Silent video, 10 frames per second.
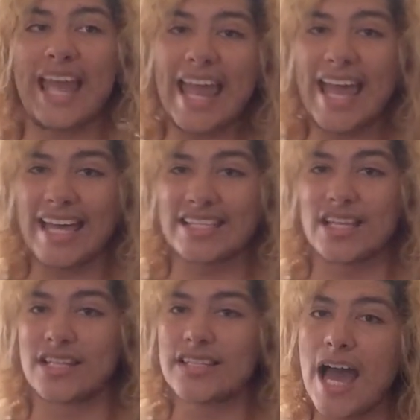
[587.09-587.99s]
And
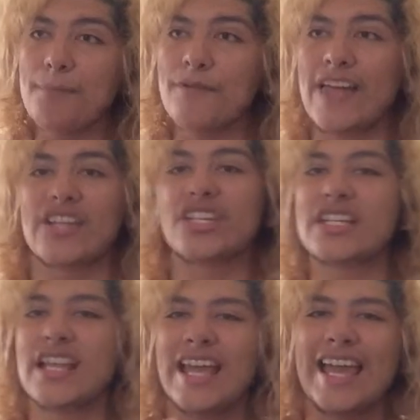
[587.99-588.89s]
on top of that,
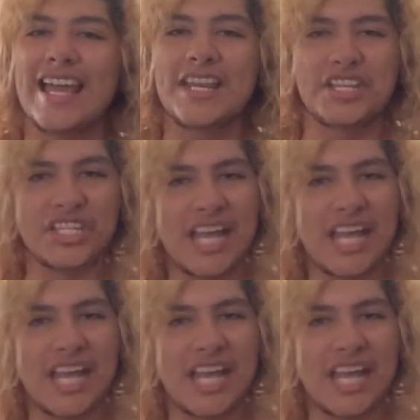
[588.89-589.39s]
she's